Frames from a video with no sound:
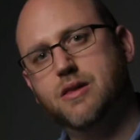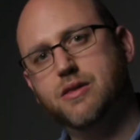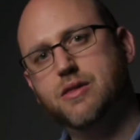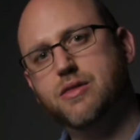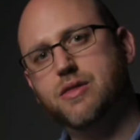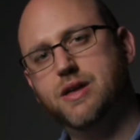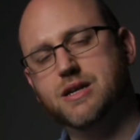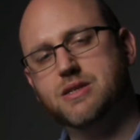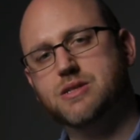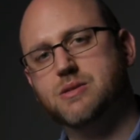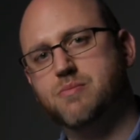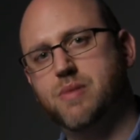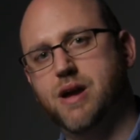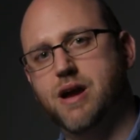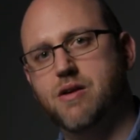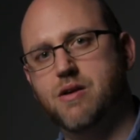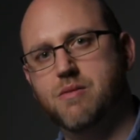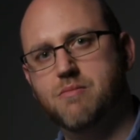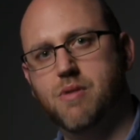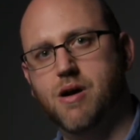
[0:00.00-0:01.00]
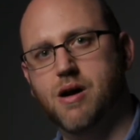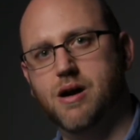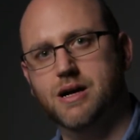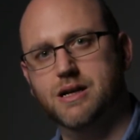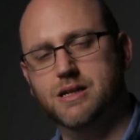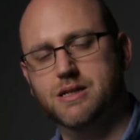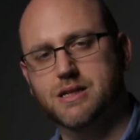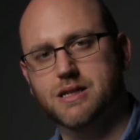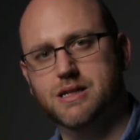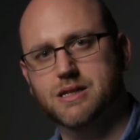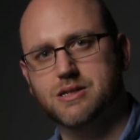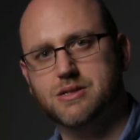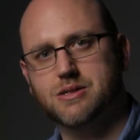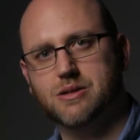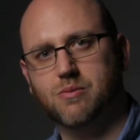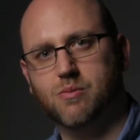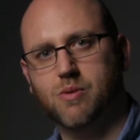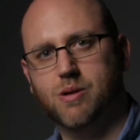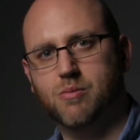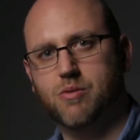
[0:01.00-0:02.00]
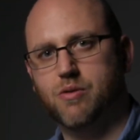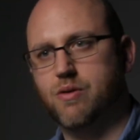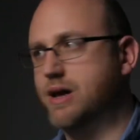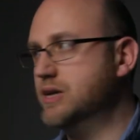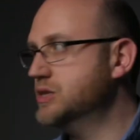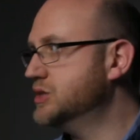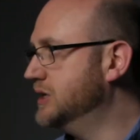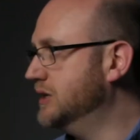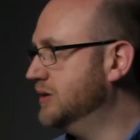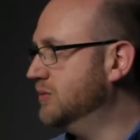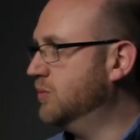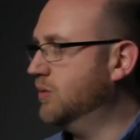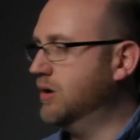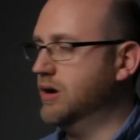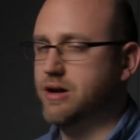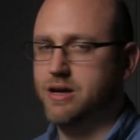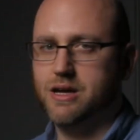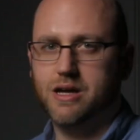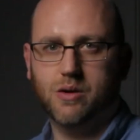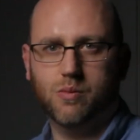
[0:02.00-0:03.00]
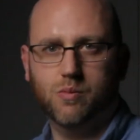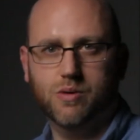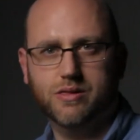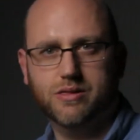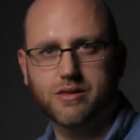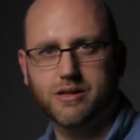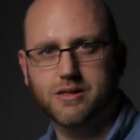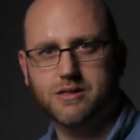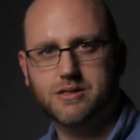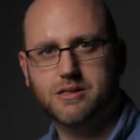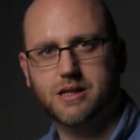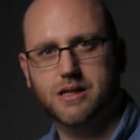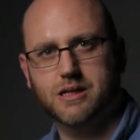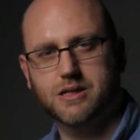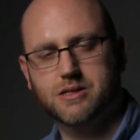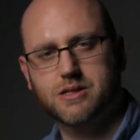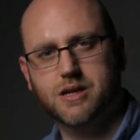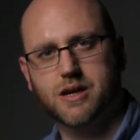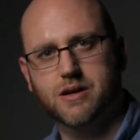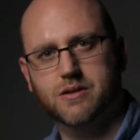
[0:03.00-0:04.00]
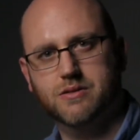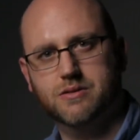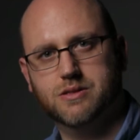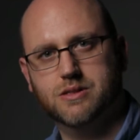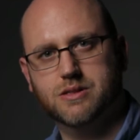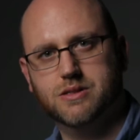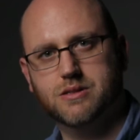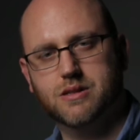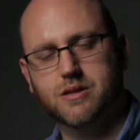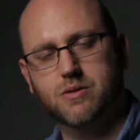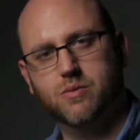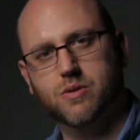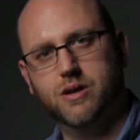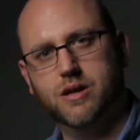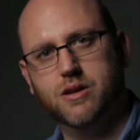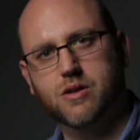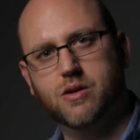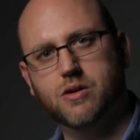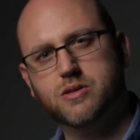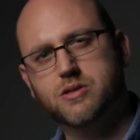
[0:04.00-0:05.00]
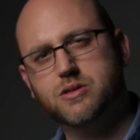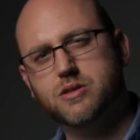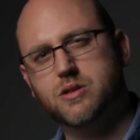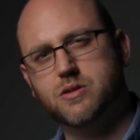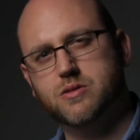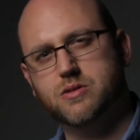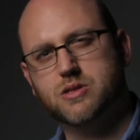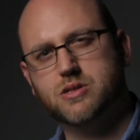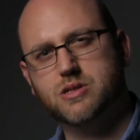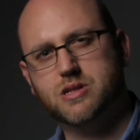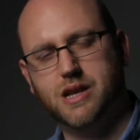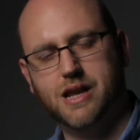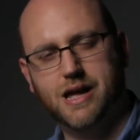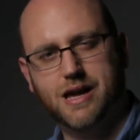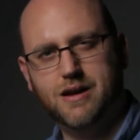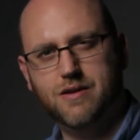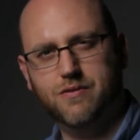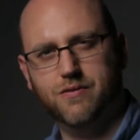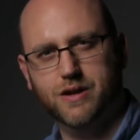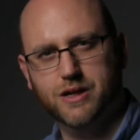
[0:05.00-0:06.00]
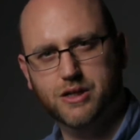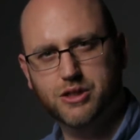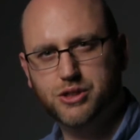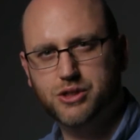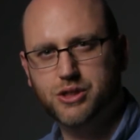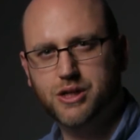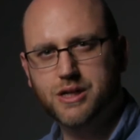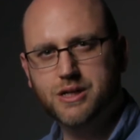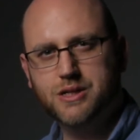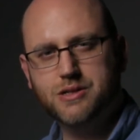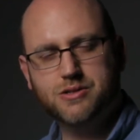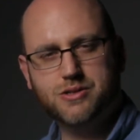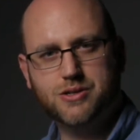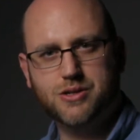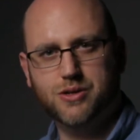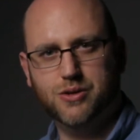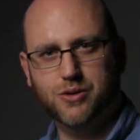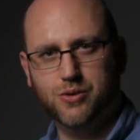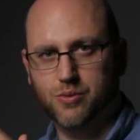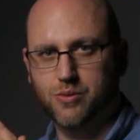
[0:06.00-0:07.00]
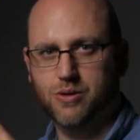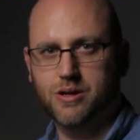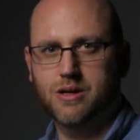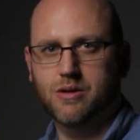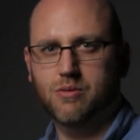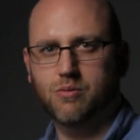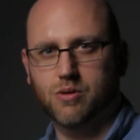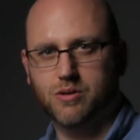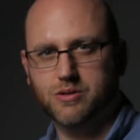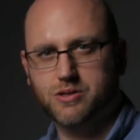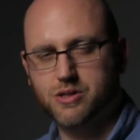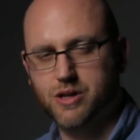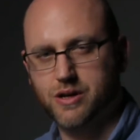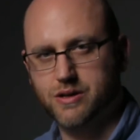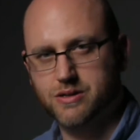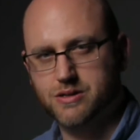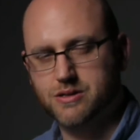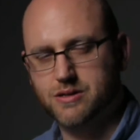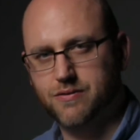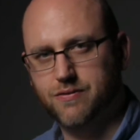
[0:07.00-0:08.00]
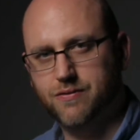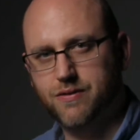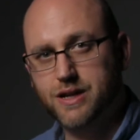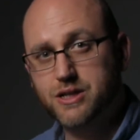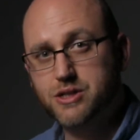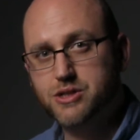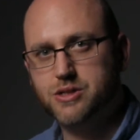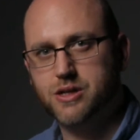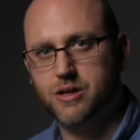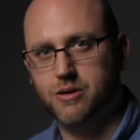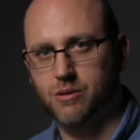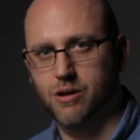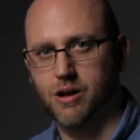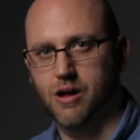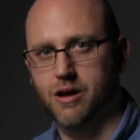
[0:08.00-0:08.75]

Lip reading: other thing to bear in mind is that when we're actually working with these skin tones is that we're not too slavish to what's known as the flesh tone